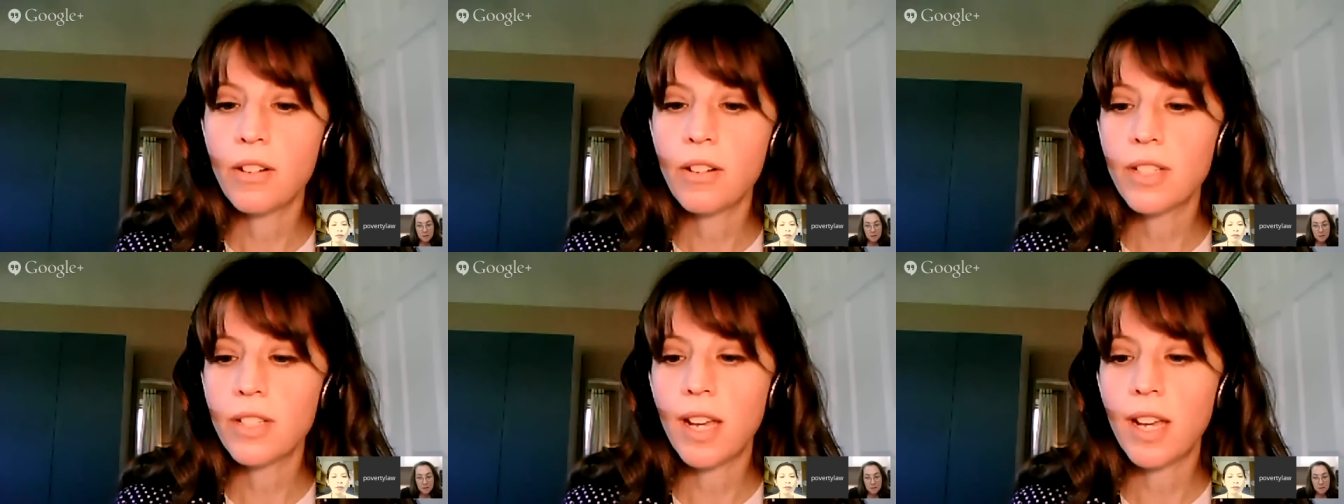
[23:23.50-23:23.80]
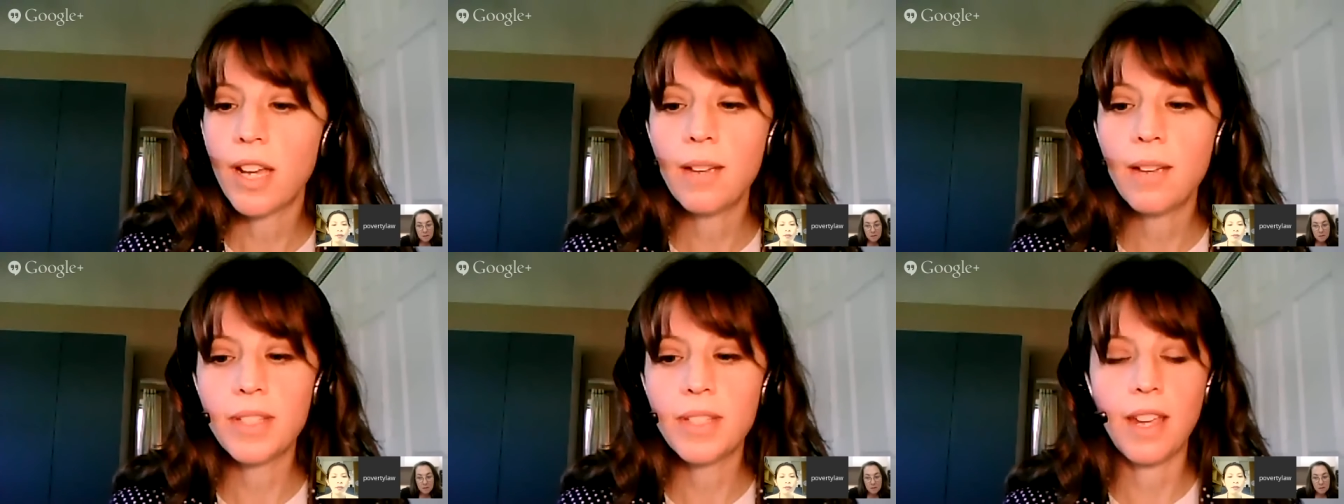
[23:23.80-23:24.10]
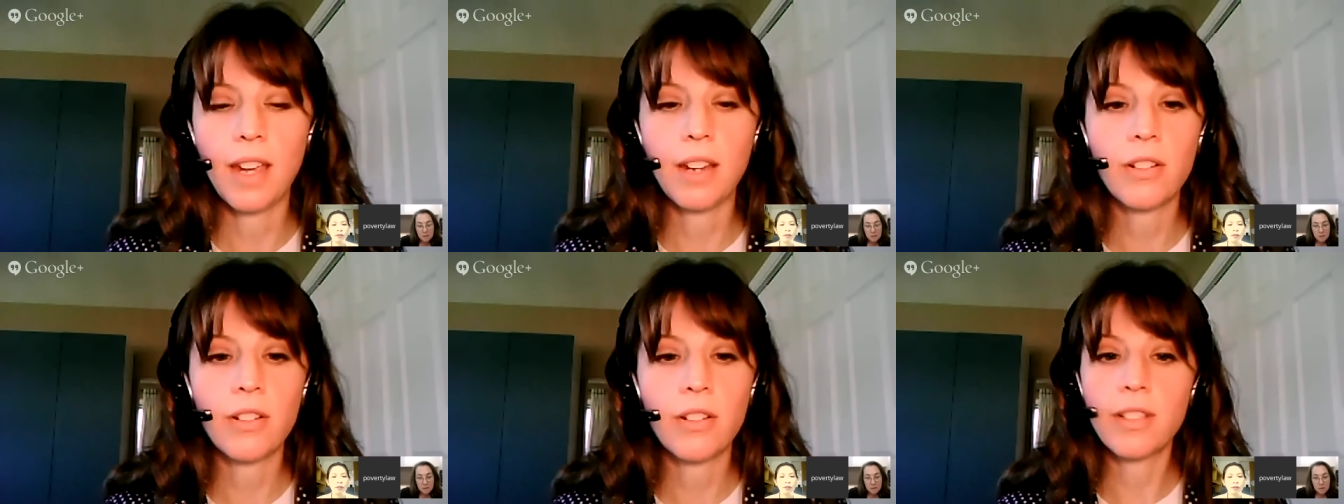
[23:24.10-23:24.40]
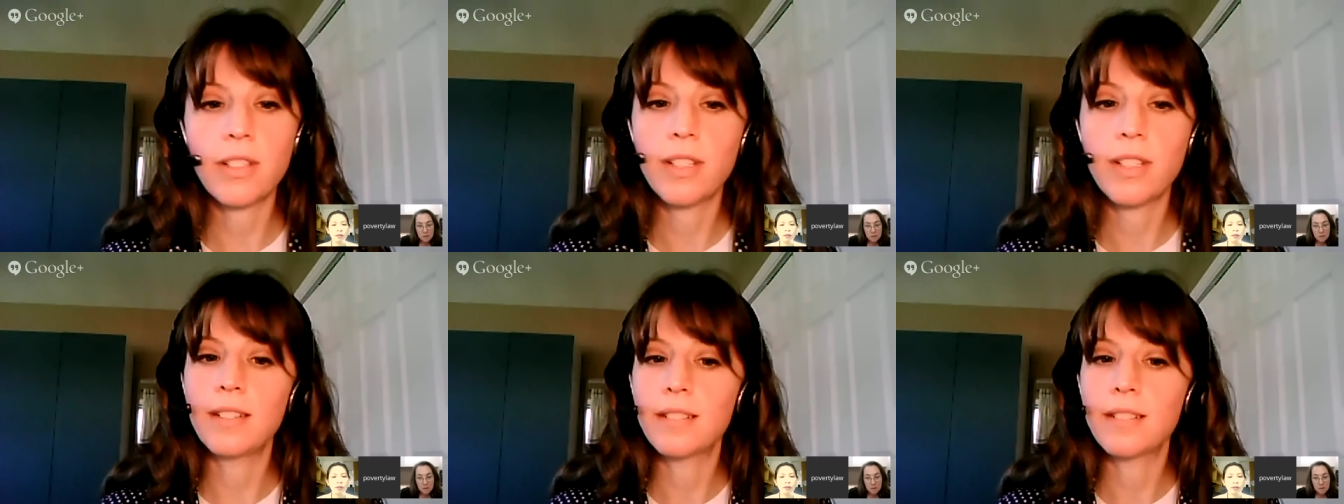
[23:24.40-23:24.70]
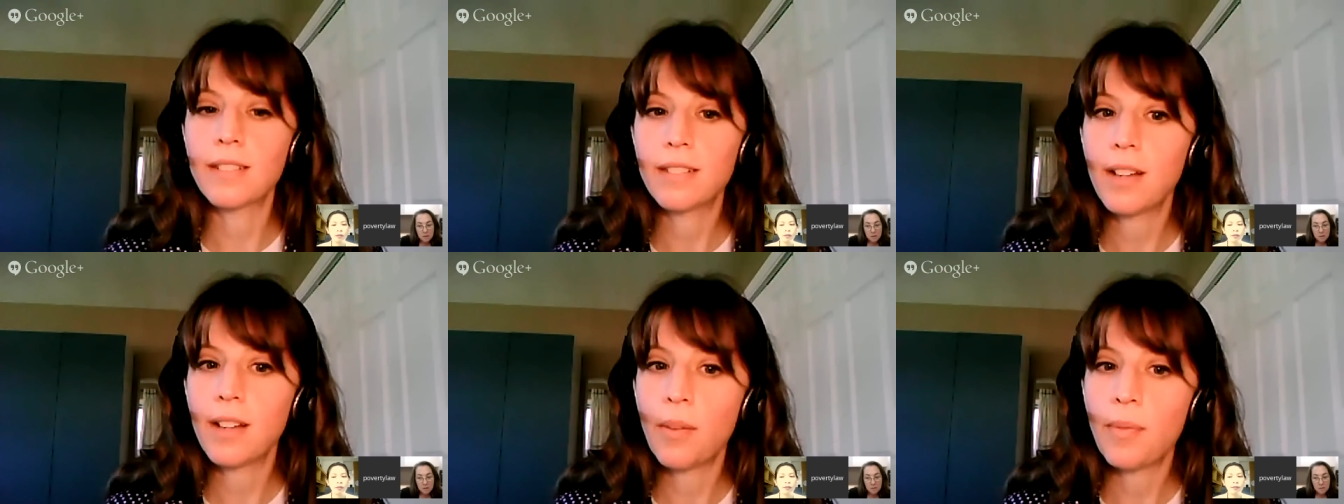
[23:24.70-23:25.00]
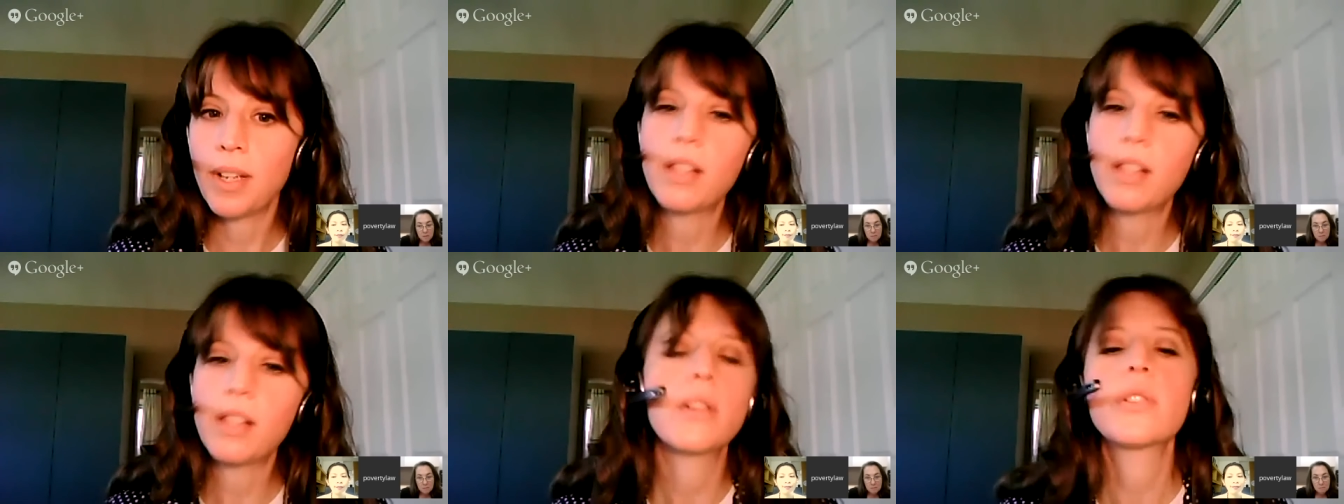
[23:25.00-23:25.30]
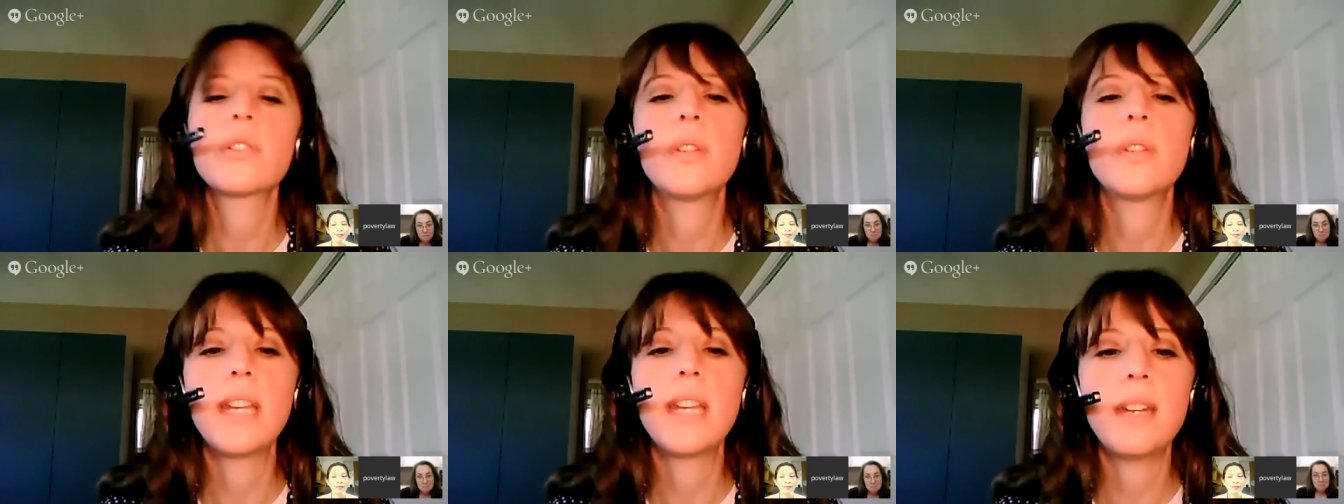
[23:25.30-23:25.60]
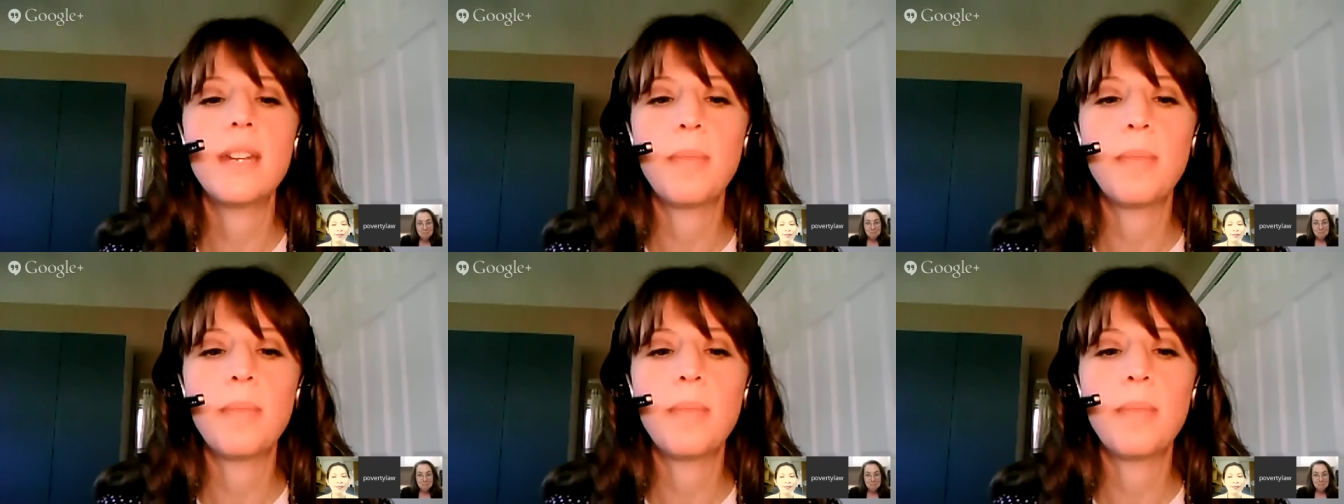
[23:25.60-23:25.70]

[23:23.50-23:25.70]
time is actually coming close to an end,